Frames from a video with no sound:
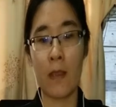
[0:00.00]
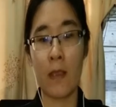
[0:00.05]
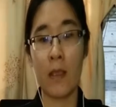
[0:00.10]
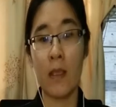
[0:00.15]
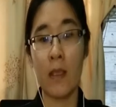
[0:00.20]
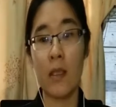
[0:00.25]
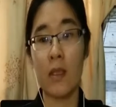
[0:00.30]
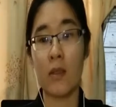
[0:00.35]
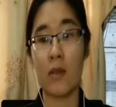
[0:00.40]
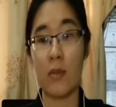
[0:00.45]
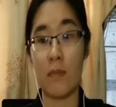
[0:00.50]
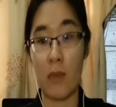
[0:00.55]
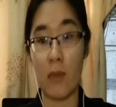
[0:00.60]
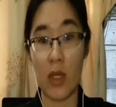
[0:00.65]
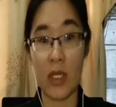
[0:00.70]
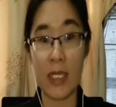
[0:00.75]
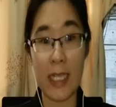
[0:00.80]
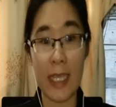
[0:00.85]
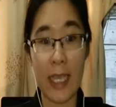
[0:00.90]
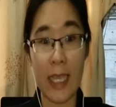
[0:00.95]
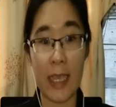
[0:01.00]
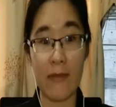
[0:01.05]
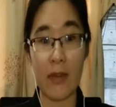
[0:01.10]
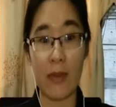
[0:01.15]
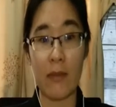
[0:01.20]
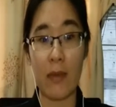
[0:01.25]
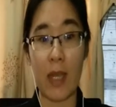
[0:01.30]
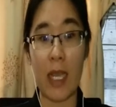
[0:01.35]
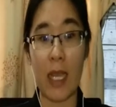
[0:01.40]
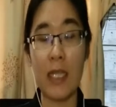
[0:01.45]
Good morning,
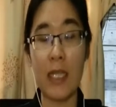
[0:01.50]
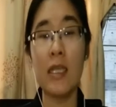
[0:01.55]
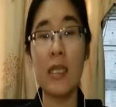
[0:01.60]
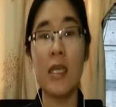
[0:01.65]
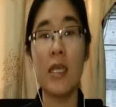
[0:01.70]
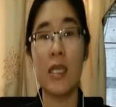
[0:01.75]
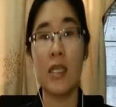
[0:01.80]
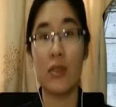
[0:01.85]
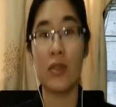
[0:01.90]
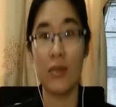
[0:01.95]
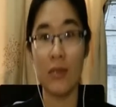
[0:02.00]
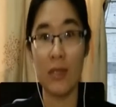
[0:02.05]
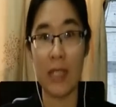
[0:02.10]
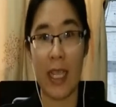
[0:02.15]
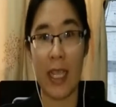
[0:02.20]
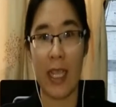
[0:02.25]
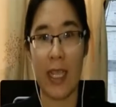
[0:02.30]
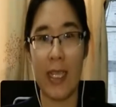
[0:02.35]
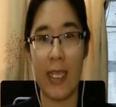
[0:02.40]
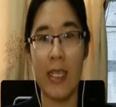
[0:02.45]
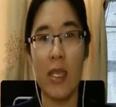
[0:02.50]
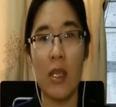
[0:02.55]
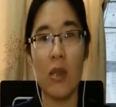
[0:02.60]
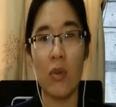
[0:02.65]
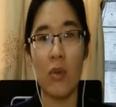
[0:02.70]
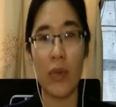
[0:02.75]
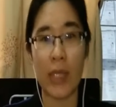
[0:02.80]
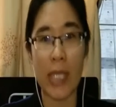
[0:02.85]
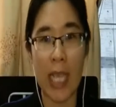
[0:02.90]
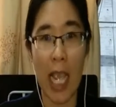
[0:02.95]
everyone. Today
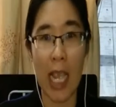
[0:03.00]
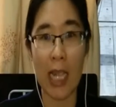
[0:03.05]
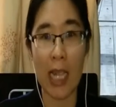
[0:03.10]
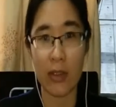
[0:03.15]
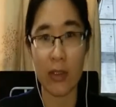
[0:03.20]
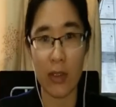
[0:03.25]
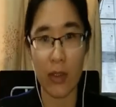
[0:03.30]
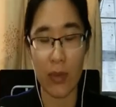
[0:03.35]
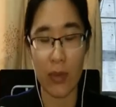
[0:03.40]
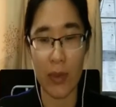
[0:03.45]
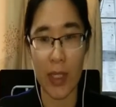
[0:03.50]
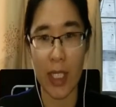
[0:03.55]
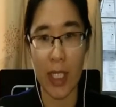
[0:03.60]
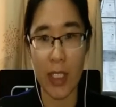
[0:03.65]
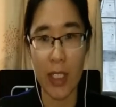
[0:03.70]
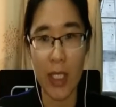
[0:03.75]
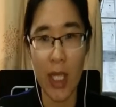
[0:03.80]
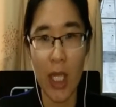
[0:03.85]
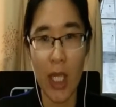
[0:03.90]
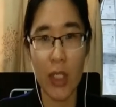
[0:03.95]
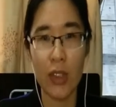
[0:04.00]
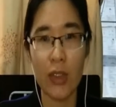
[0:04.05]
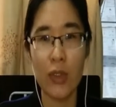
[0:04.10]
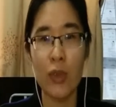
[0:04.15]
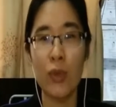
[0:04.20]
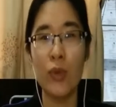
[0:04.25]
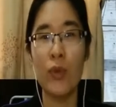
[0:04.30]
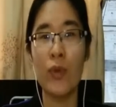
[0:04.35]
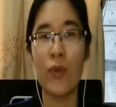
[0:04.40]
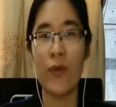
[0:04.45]
we are going
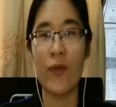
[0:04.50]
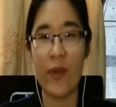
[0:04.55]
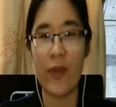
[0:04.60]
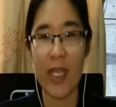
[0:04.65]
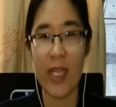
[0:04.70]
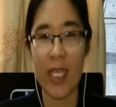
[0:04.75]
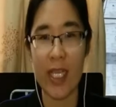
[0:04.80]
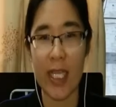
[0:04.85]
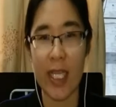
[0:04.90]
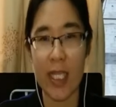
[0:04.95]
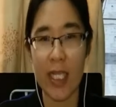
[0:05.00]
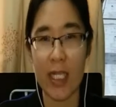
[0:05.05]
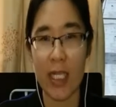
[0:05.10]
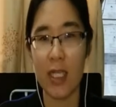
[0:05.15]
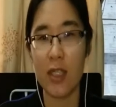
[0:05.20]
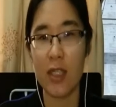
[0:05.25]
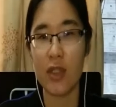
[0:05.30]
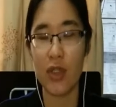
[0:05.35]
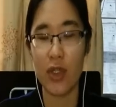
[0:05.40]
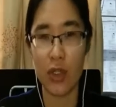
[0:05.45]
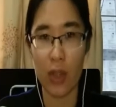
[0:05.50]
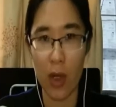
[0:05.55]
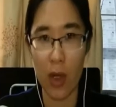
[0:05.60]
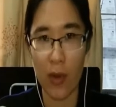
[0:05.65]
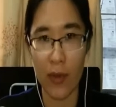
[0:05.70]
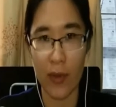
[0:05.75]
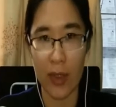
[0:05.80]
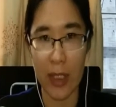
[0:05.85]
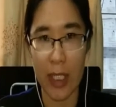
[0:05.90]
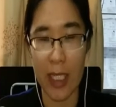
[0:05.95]
to read a
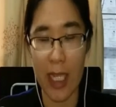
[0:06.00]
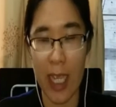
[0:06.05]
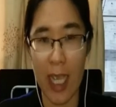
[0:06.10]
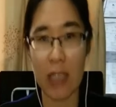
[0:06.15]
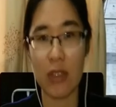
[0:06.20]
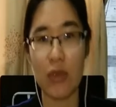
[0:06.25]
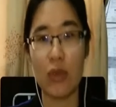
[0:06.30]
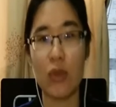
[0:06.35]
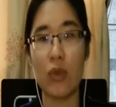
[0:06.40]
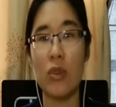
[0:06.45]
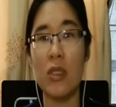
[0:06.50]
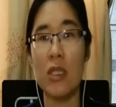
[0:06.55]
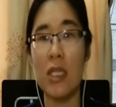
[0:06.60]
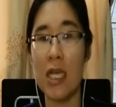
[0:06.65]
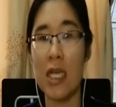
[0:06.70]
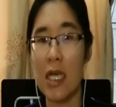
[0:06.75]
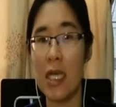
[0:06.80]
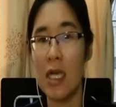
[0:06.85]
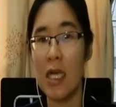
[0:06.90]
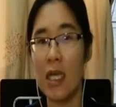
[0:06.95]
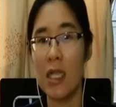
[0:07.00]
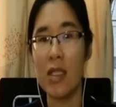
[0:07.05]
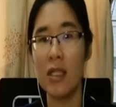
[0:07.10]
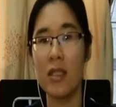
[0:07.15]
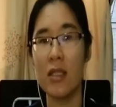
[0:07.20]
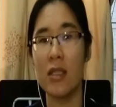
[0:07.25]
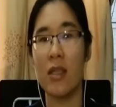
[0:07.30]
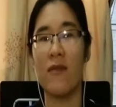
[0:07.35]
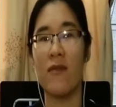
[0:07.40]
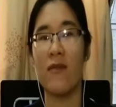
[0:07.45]
story and to learn
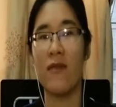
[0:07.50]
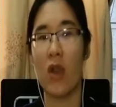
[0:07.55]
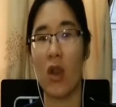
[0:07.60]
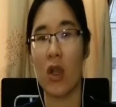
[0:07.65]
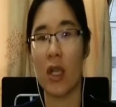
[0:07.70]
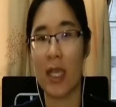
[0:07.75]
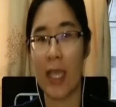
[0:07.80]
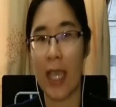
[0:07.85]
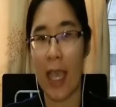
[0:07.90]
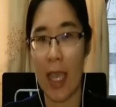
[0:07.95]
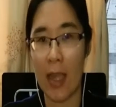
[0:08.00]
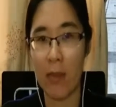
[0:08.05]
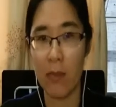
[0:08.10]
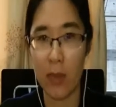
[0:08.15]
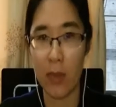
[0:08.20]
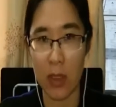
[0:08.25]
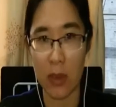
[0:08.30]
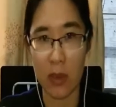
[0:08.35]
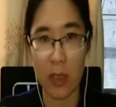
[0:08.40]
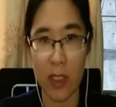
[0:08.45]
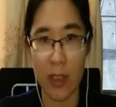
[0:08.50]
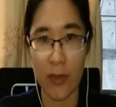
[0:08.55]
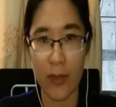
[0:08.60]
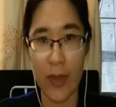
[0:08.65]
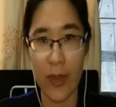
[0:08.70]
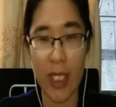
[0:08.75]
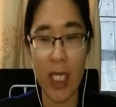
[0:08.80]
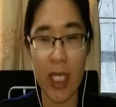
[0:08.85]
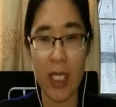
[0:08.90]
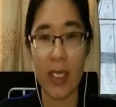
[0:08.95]
the
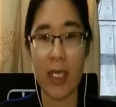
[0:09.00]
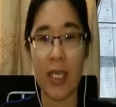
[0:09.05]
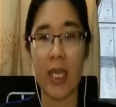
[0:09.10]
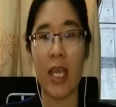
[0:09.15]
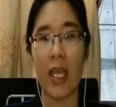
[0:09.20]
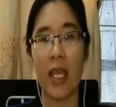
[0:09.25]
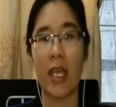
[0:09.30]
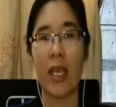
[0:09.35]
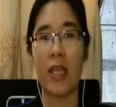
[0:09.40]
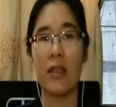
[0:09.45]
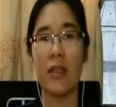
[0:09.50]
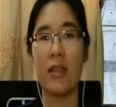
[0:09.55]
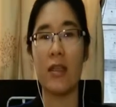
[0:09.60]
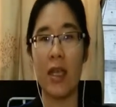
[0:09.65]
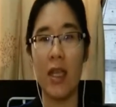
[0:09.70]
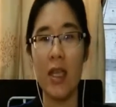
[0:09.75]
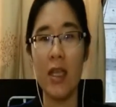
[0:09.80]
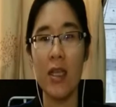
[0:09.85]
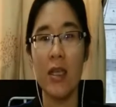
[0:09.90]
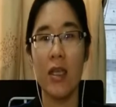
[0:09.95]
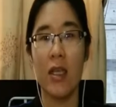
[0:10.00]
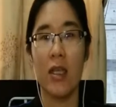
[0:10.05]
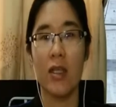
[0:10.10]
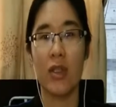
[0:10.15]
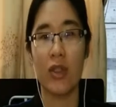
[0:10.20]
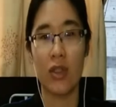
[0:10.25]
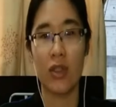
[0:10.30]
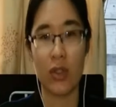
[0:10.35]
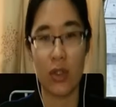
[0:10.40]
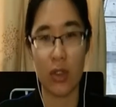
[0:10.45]
vocabulary in the
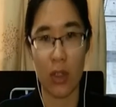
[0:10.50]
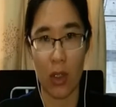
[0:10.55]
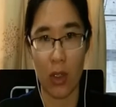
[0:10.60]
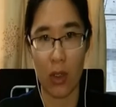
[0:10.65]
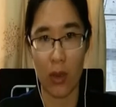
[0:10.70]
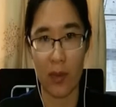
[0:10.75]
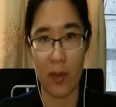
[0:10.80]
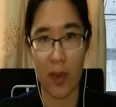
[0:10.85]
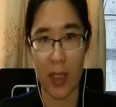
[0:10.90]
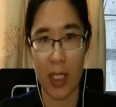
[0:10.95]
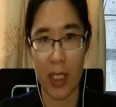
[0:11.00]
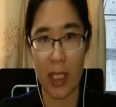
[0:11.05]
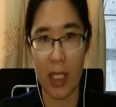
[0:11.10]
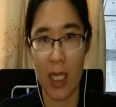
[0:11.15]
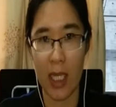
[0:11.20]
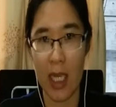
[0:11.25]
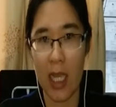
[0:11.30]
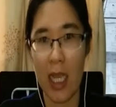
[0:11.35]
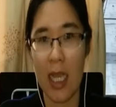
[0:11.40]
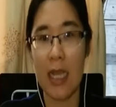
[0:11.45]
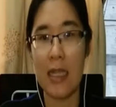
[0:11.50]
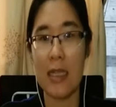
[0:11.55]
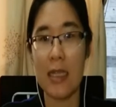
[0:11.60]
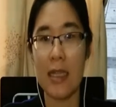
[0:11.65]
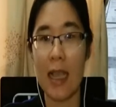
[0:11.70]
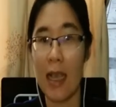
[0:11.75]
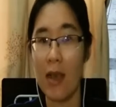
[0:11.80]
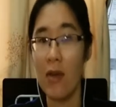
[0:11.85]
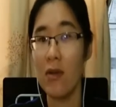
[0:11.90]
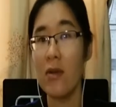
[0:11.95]
story.
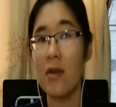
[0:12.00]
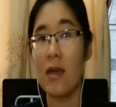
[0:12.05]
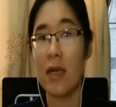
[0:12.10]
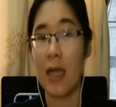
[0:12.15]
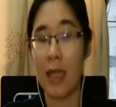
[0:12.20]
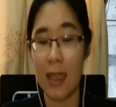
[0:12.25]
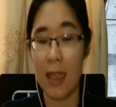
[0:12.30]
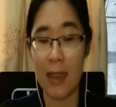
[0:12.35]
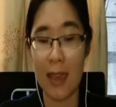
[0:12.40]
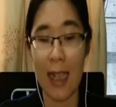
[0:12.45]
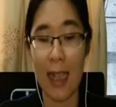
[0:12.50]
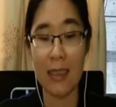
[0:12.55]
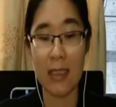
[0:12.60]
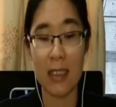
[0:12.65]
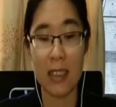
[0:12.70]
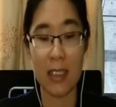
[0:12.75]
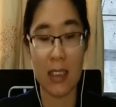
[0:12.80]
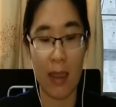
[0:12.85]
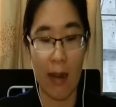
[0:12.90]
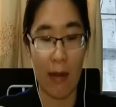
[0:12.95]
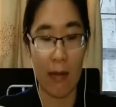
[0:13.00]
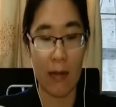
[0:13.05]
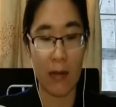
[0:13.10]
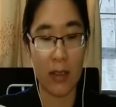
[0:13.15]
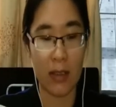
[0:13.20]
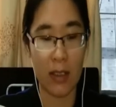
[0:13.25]
Now, let's start.